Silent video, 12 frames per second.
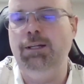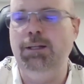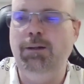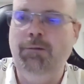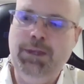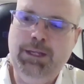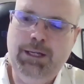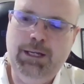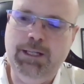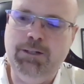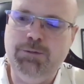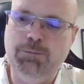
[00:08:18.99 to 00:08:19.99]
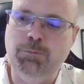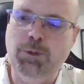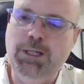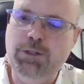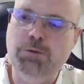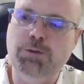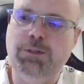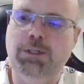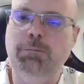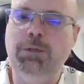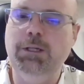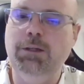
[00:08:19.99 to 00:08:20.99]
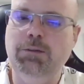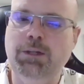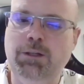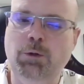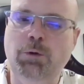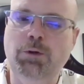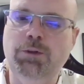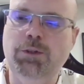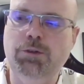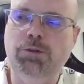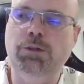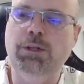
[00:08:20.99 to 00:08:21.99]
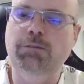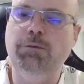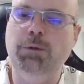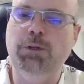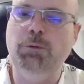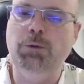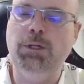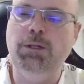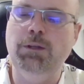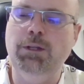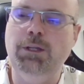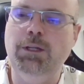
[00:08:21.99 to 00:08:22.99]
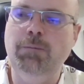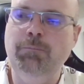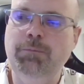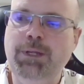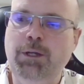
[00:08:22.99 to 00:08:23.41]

And, and it's interesting because I noticed the shift between the,